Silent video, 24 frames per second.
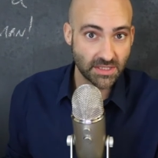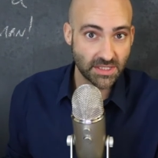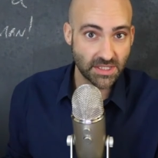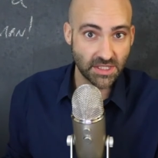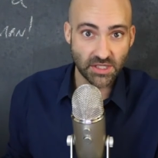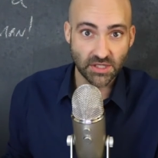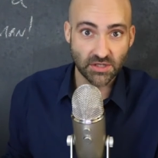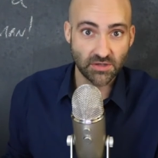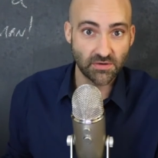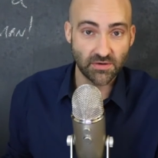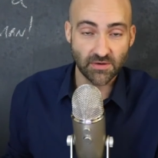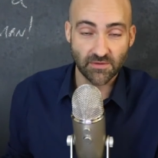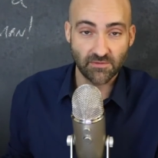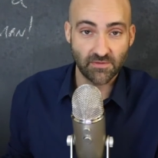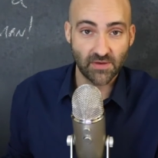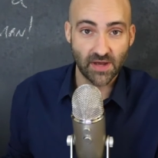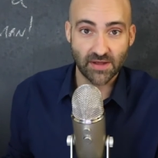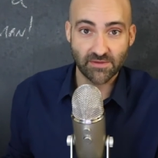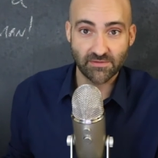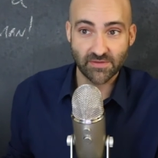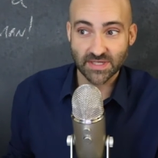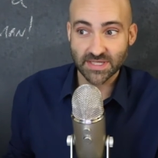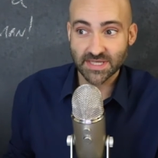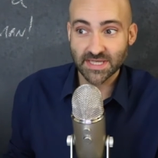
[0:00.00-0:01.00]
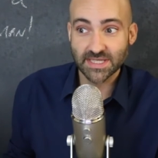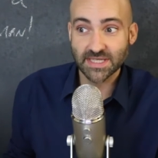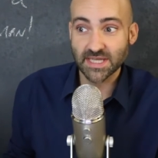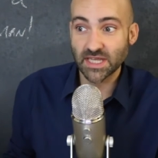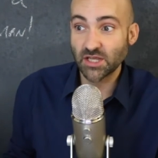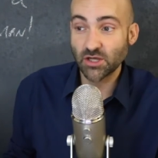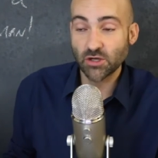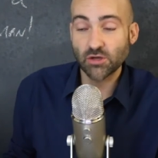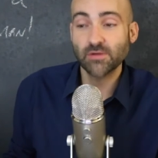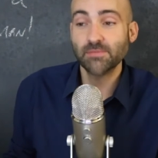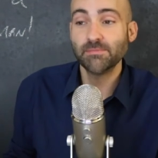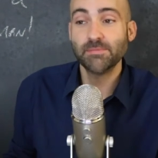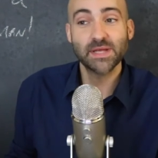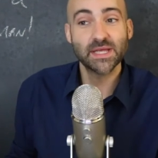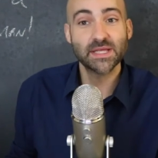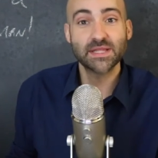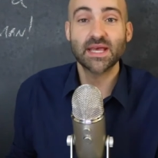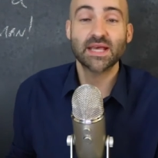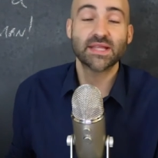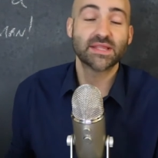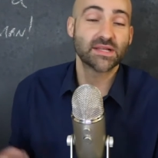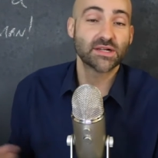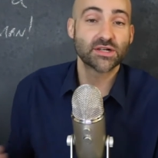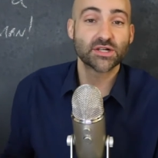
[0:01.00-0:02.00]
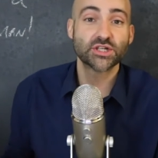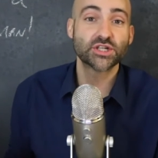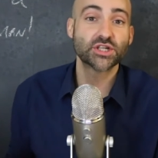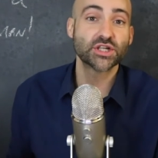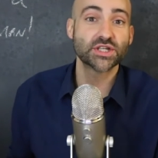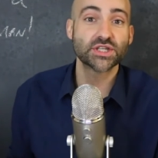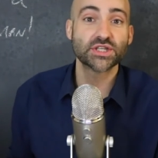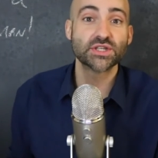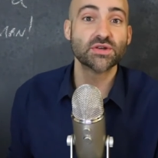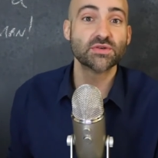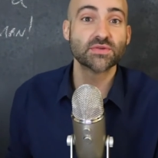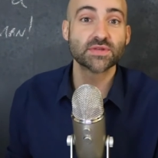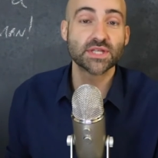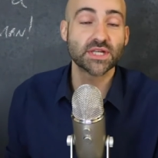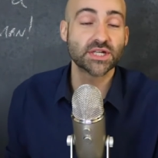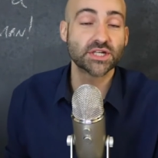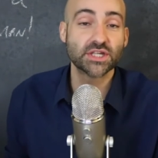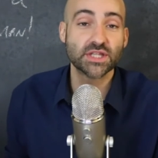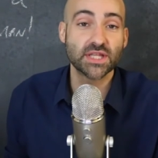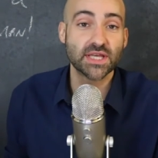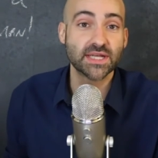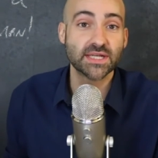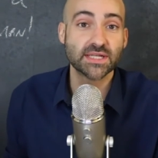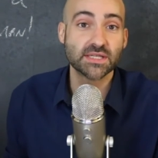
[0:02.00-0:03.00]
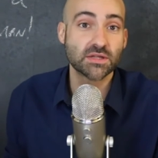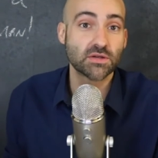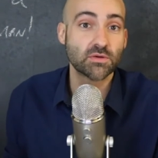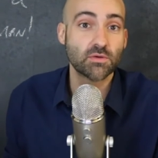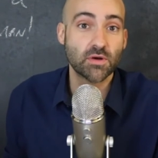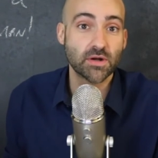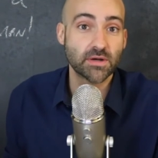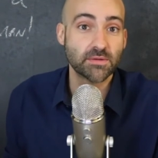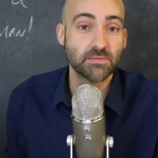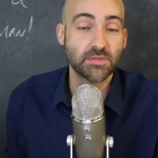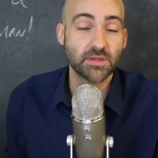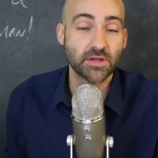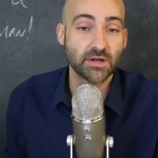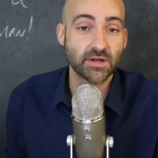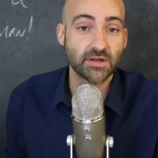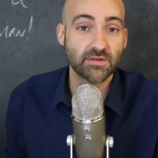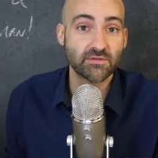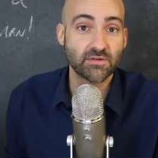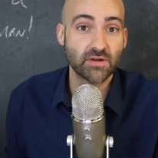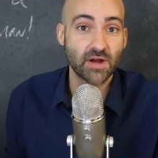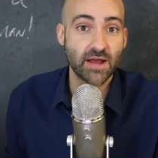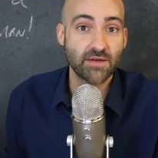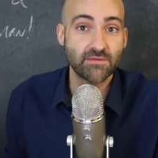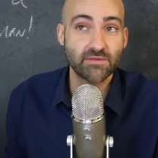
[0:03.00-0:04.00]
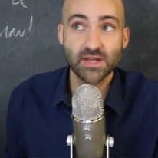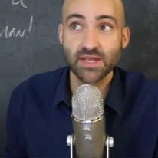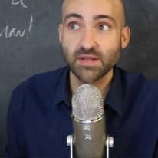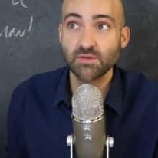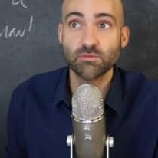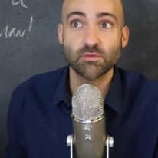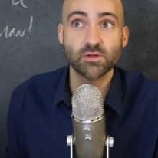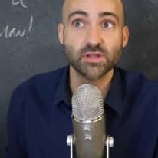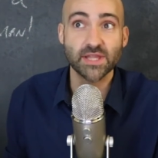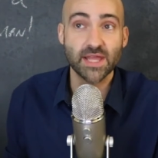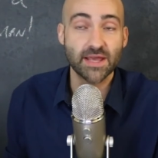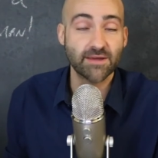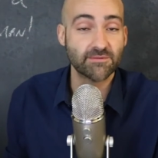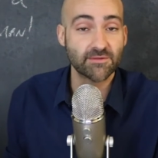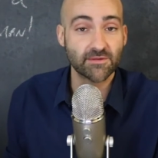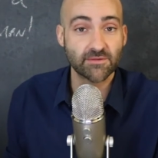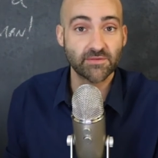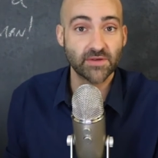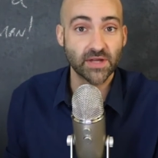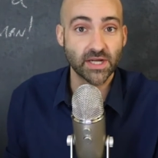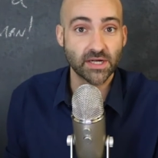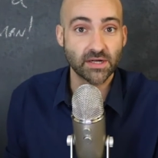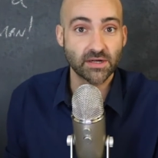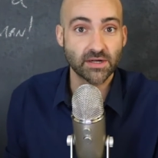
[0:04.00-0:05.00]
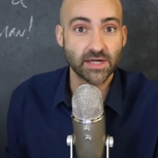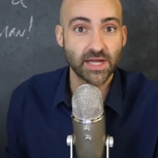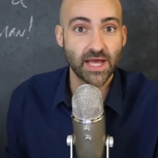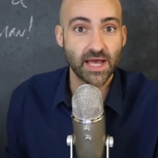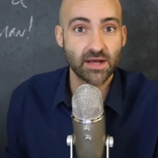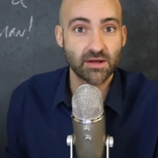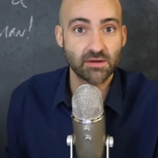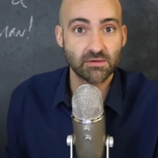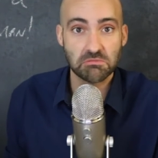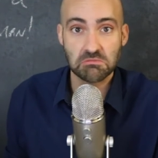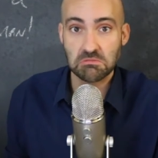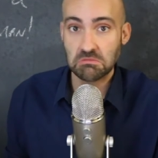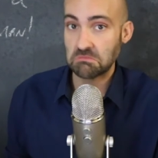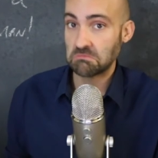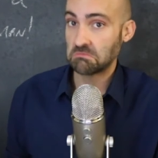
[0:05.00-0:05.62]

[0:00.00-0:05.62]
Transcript: to unify physics. It could be that there's just no such thing as a quantum theory of gravity, and we'll never figure it out.